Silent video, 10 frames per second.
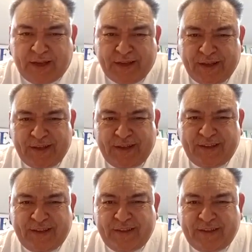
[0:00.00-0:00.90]
Amen.
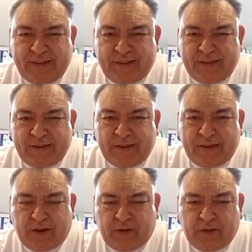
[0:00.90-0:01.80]
you
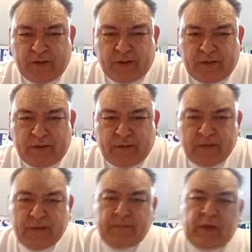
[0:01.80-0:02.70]
know?
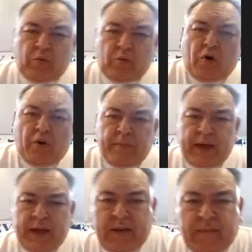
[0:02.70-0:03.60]
Amen. The
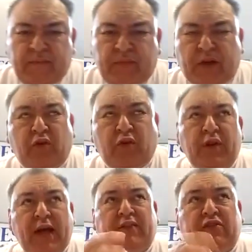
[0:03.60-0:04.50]
woman that could
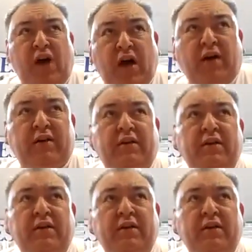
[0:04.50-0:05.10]
not talk,